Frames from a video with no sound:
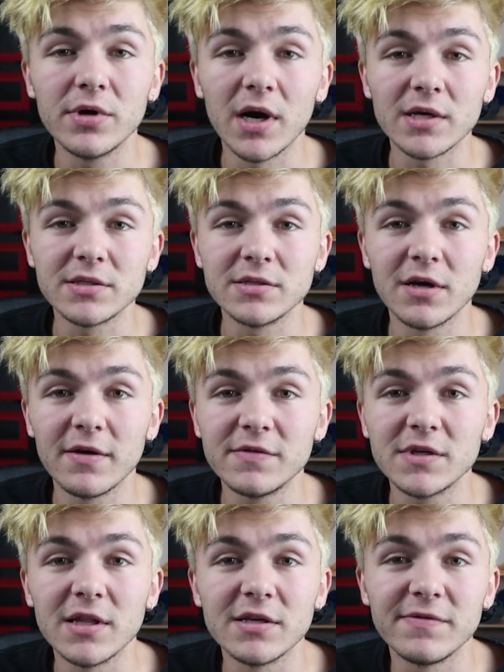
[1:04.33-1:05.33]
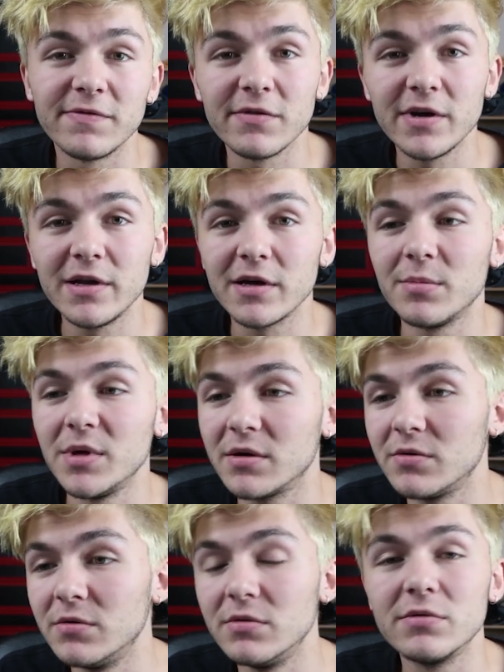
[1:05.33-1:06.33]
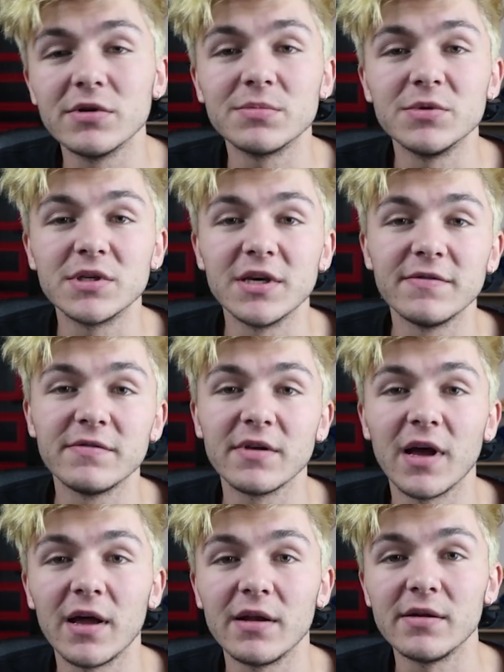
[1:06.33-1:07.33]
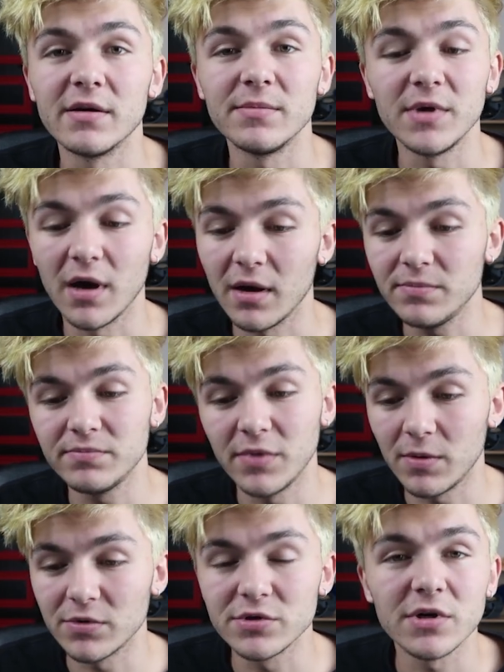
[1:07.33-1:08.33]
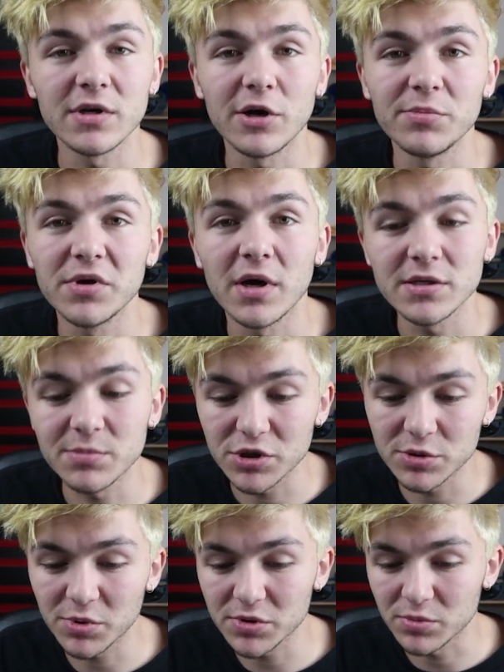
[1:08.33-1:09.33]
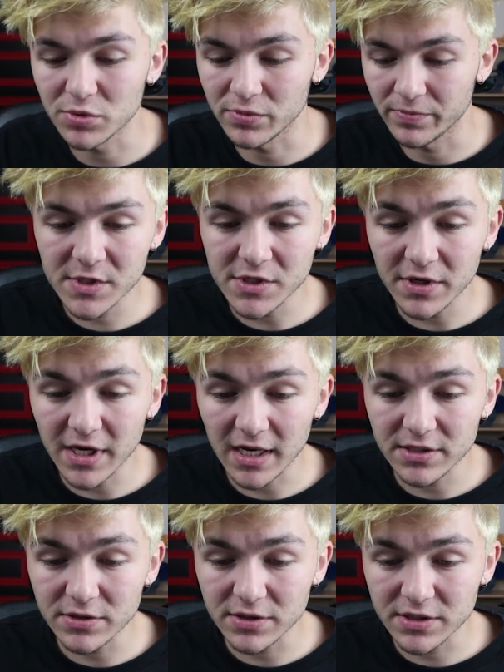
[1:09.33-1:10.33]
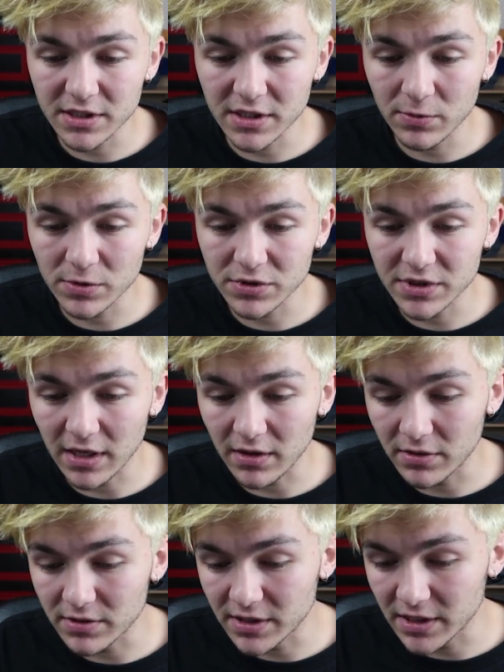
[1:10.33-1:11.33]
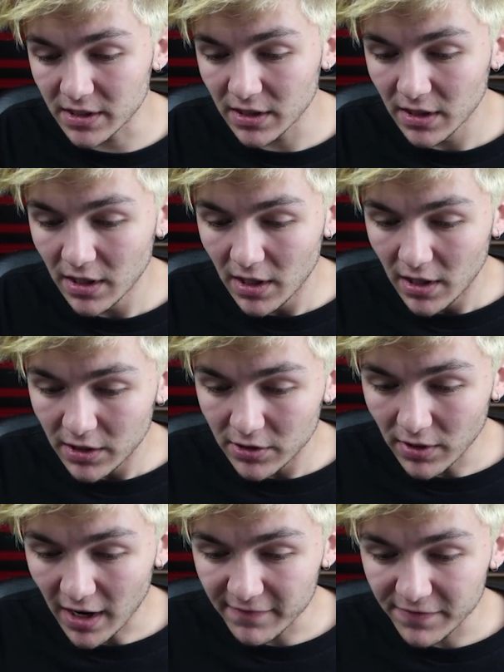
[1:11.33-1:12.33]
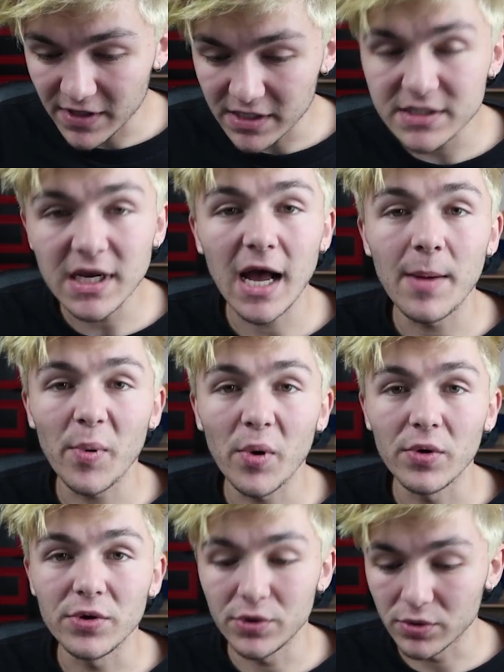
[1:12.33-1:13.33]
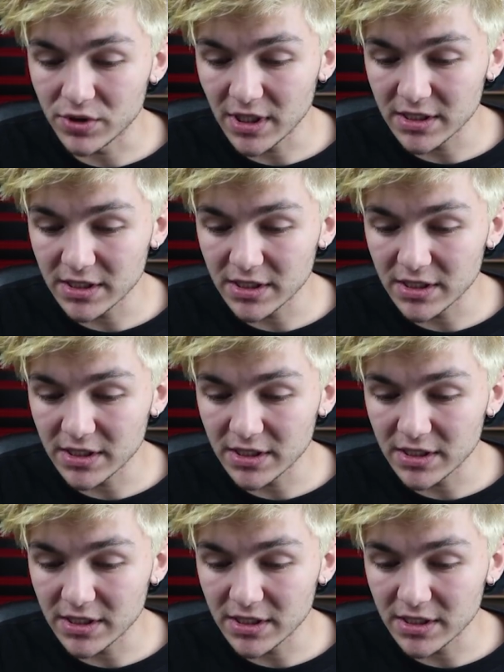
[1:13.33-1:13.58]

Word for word: you guys deserve to get this for free and it can be a cool Christmas gift. And um, yeah, I, I want to try and help you guys as much as possible. So yeah, as you can see, once you downloaded it, you'll have this app on your